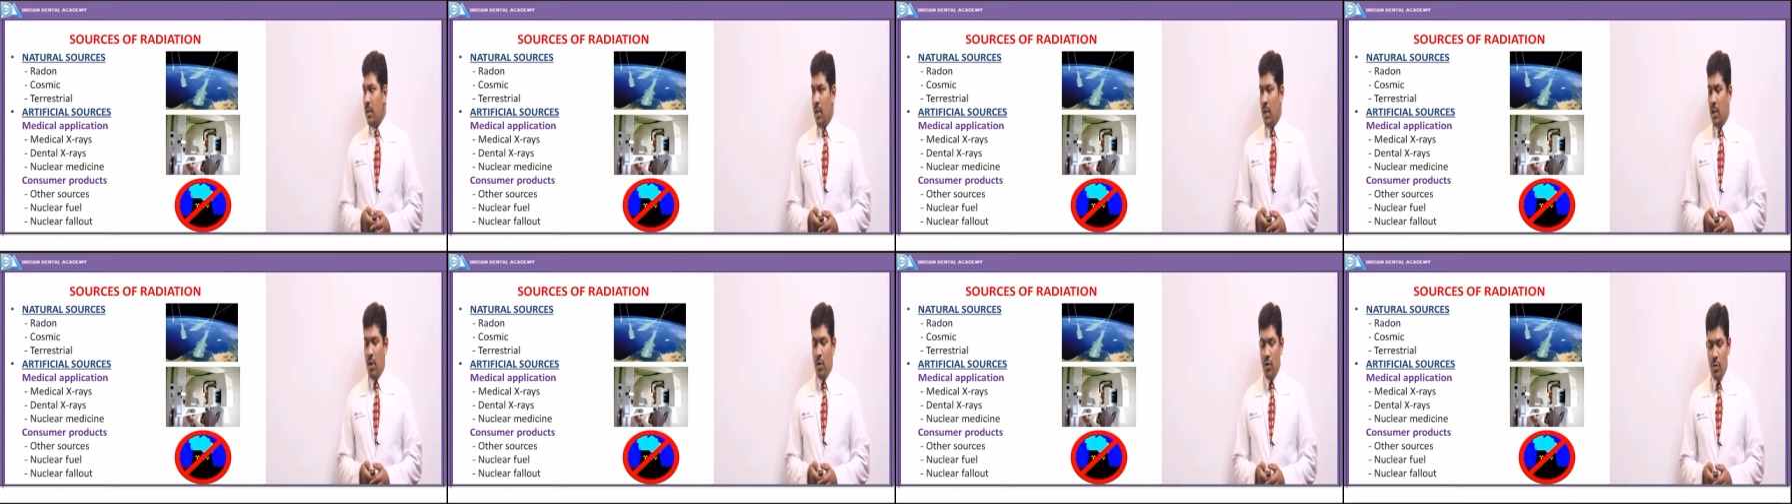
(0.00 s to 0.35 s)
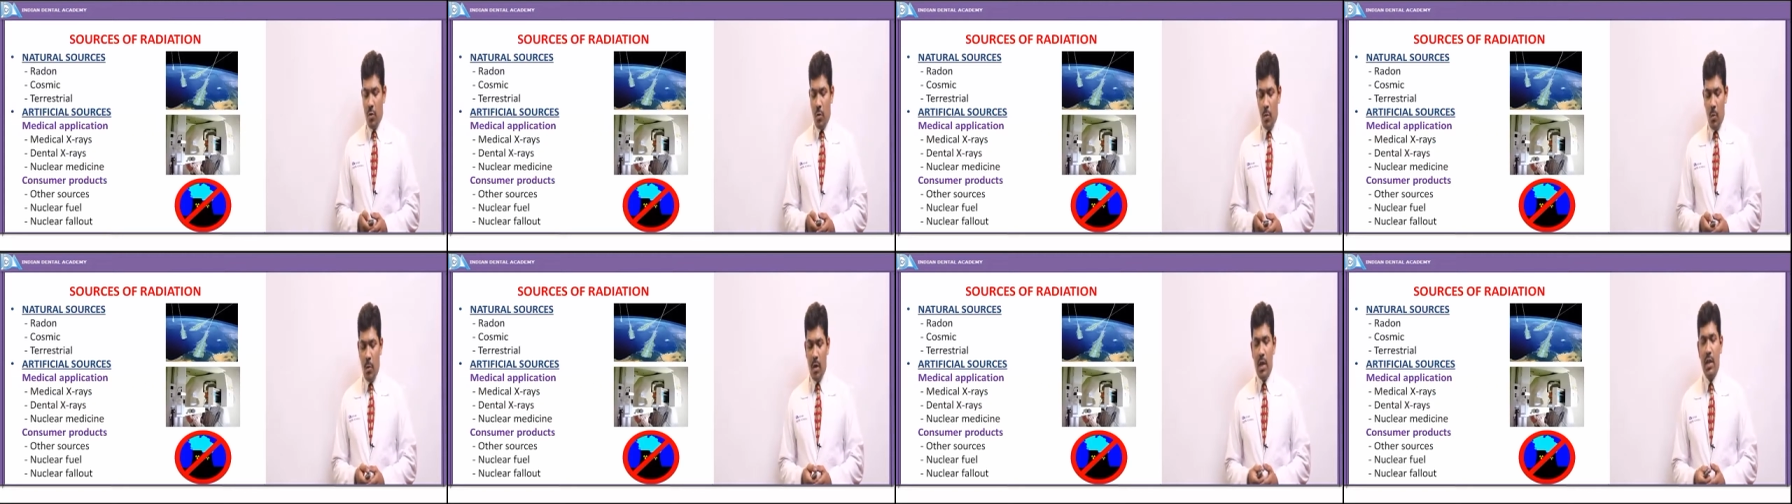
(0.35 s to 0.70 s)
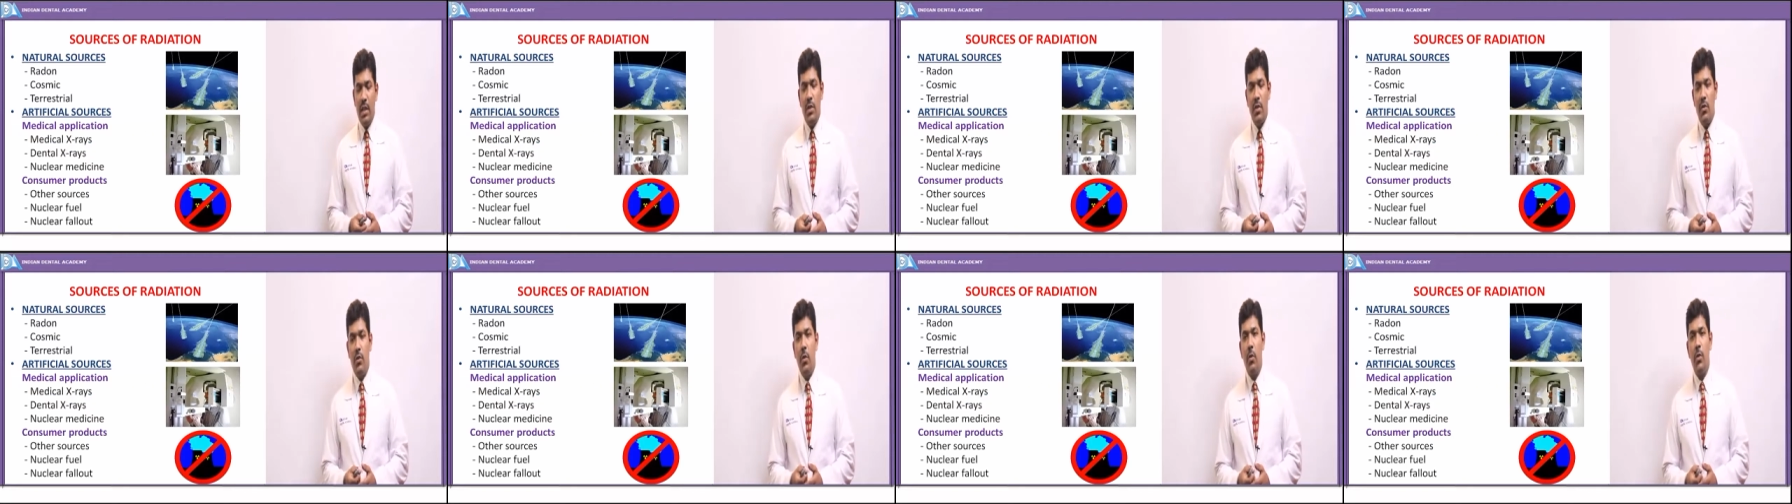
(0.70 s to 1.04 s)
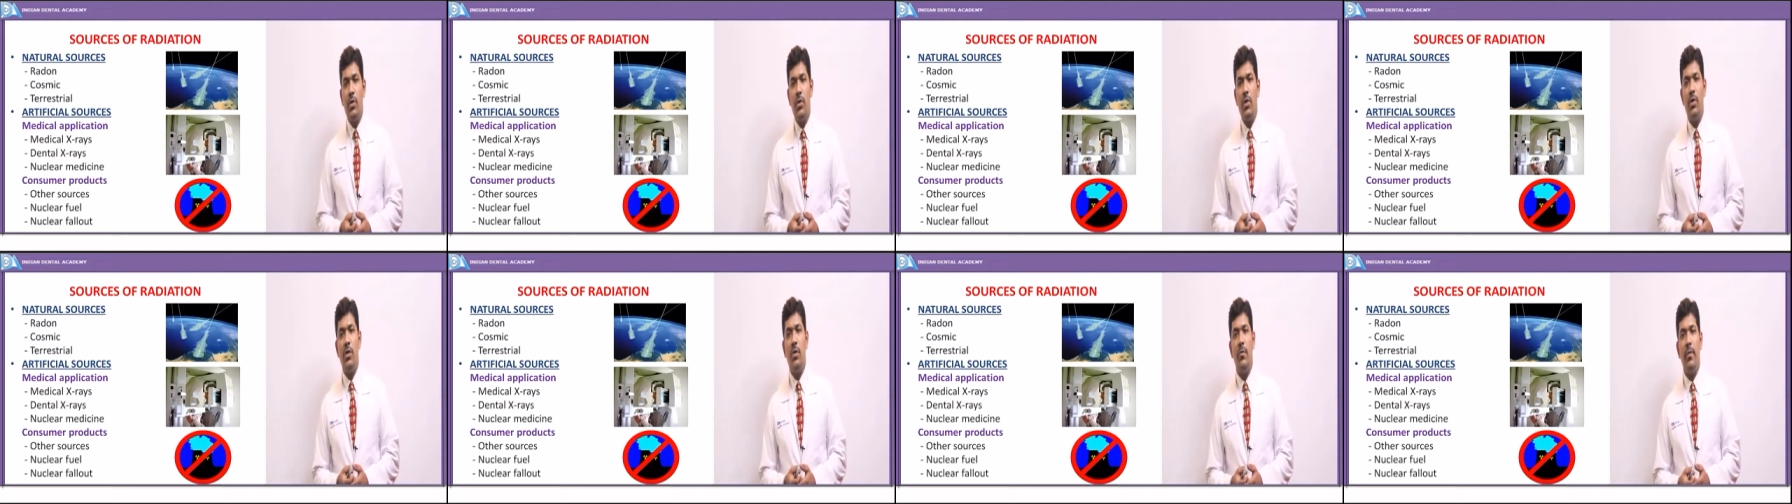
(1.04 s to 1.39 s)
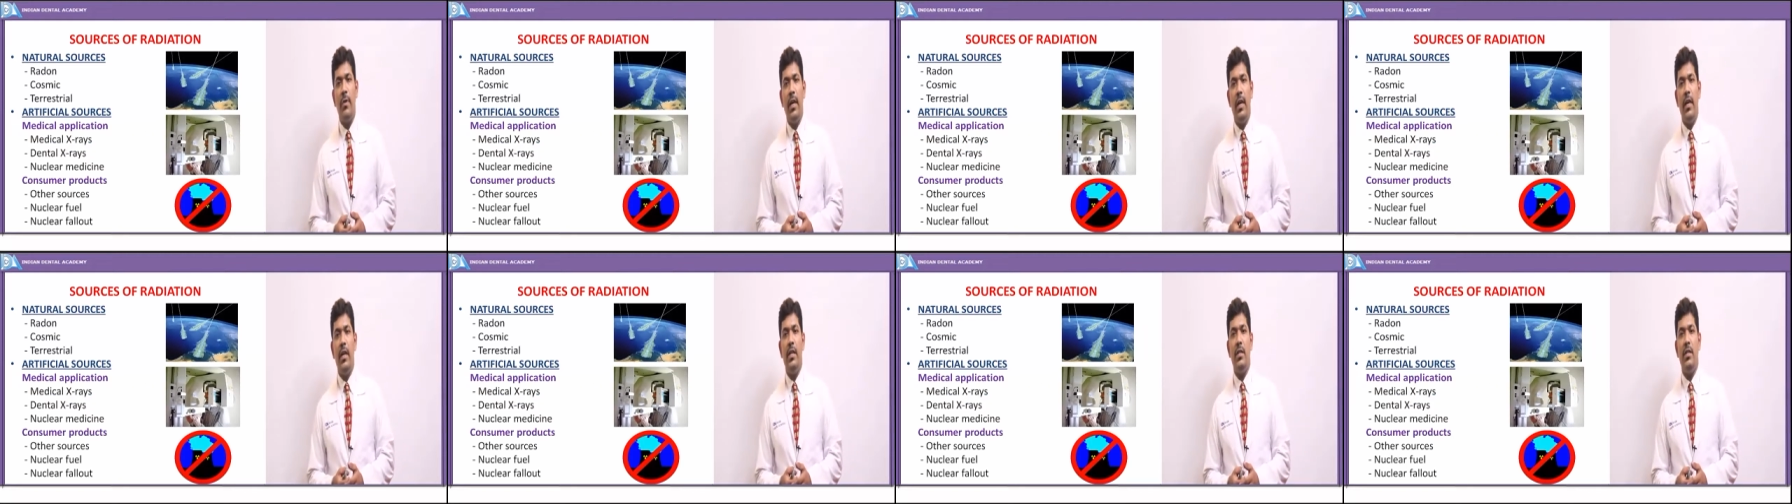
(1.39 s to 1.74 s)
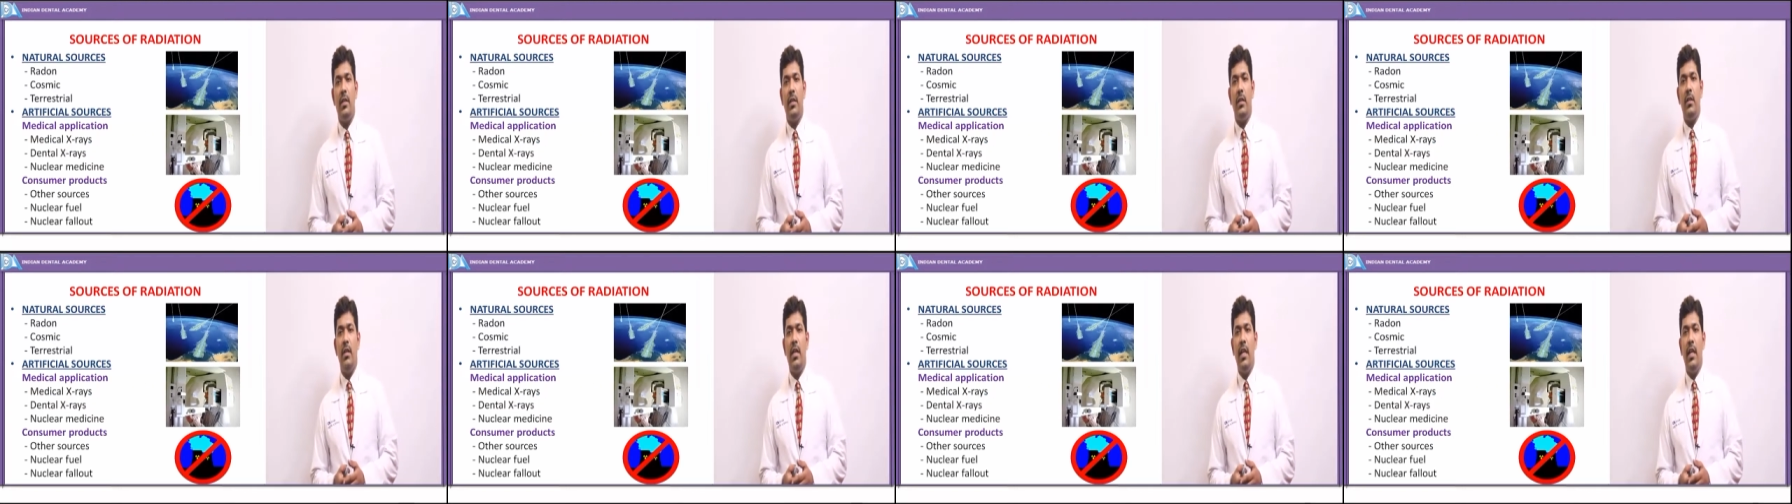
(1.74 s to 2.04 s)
Now, so what are the sources of radiation?